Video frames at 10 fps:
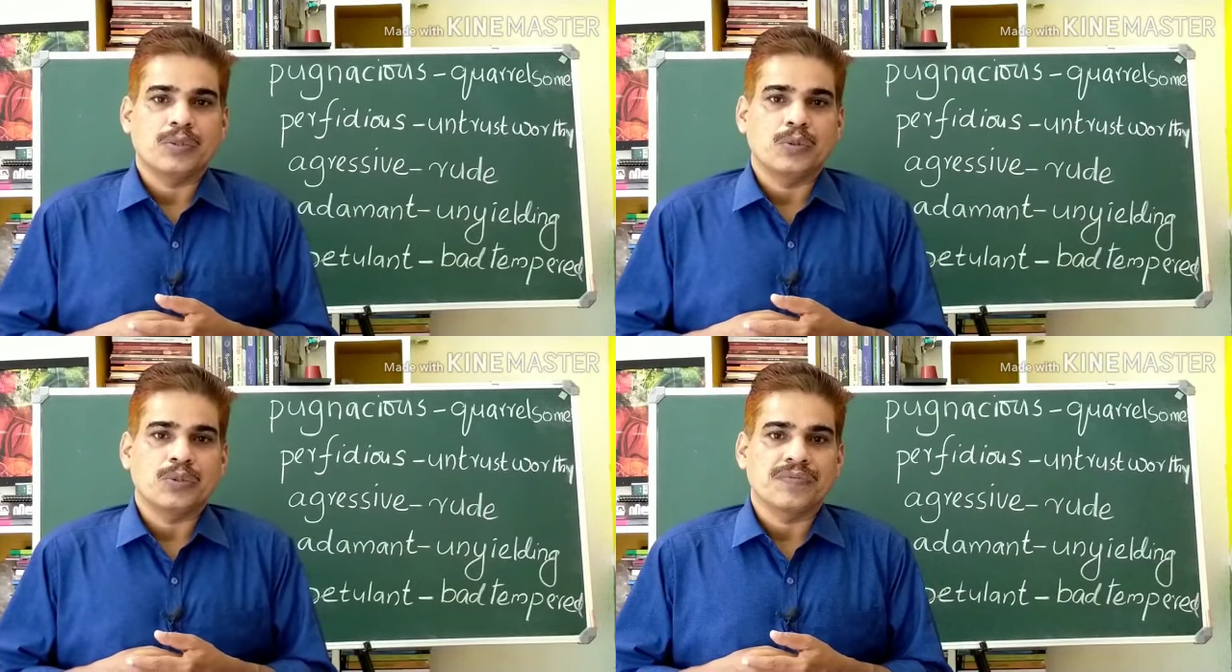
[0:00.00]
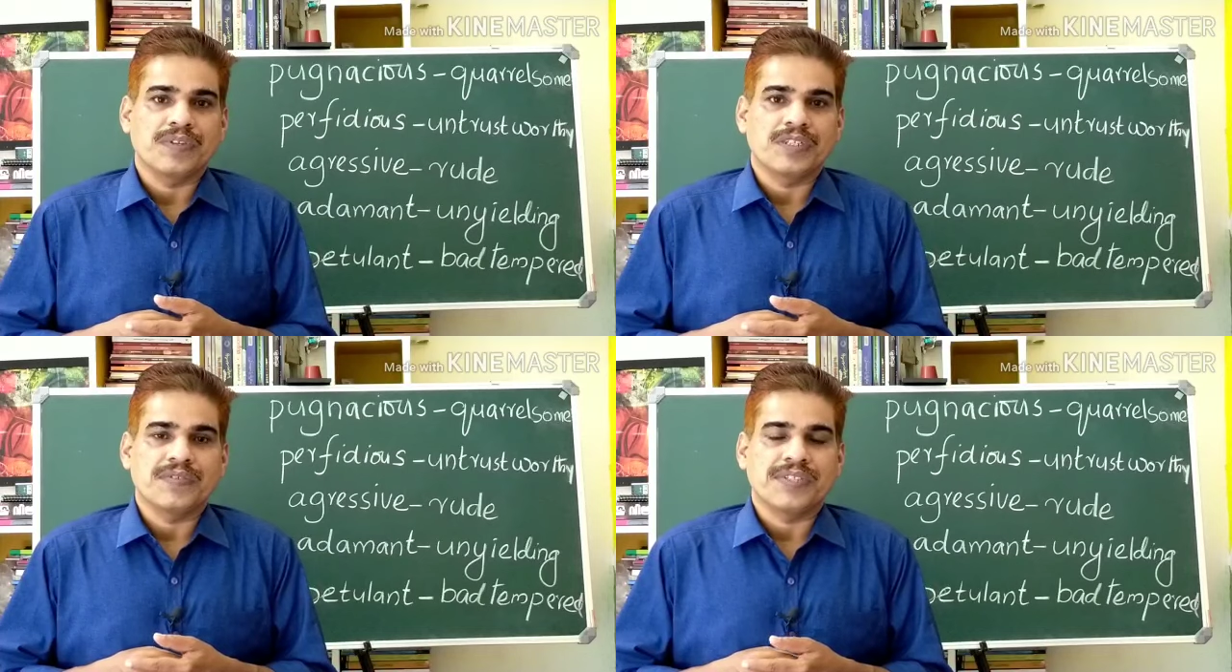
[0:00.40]
those
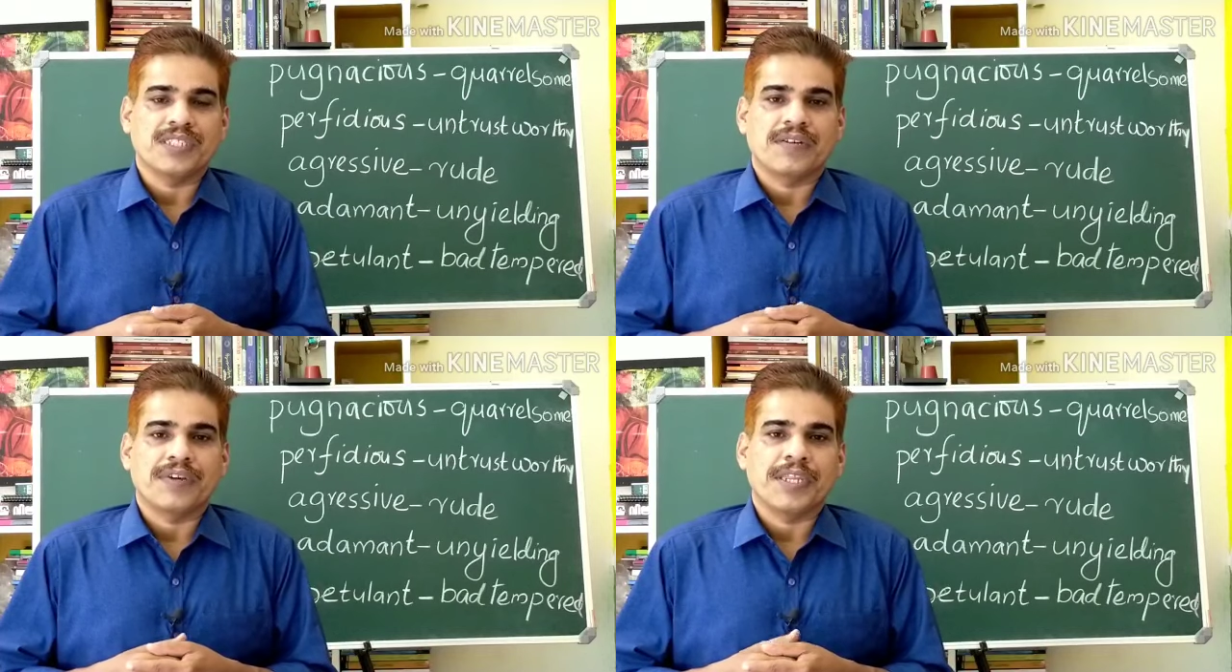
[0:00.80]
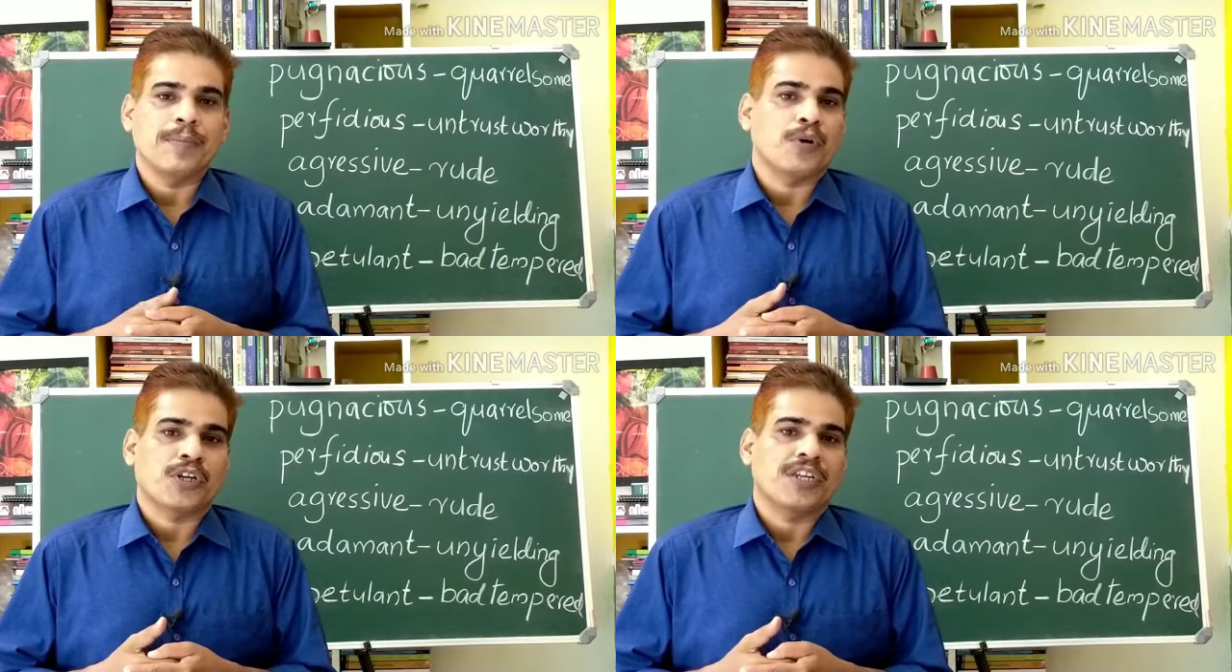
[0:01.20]
words which are very
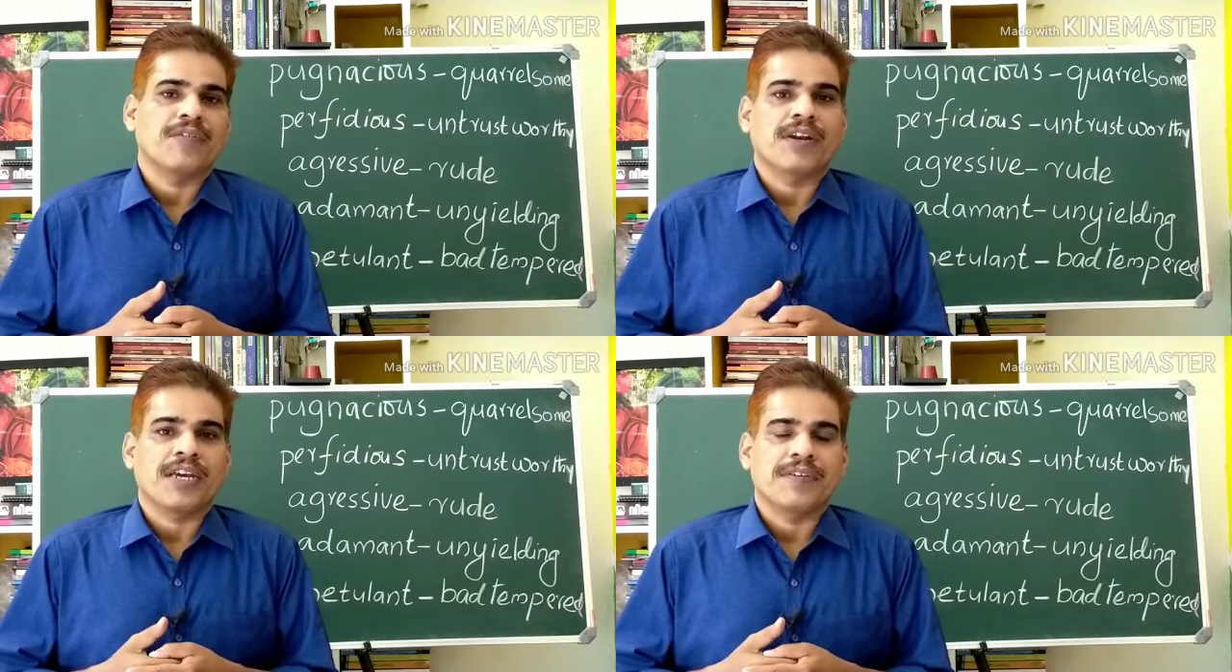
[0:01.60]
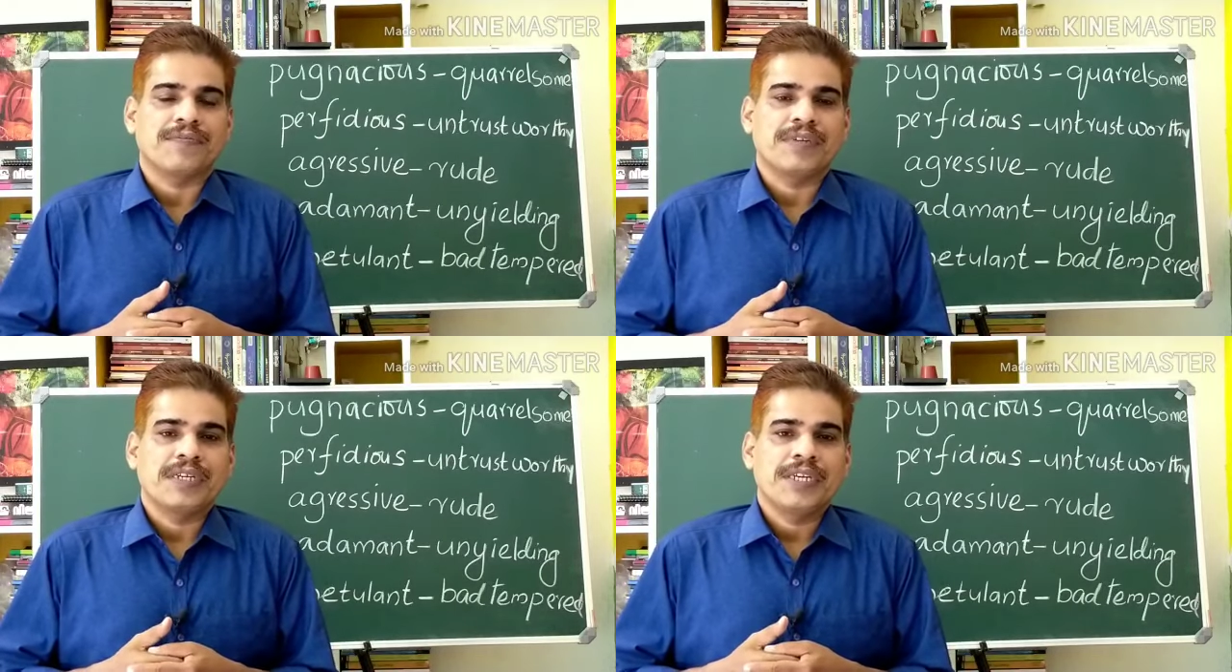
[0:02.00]
important in our life,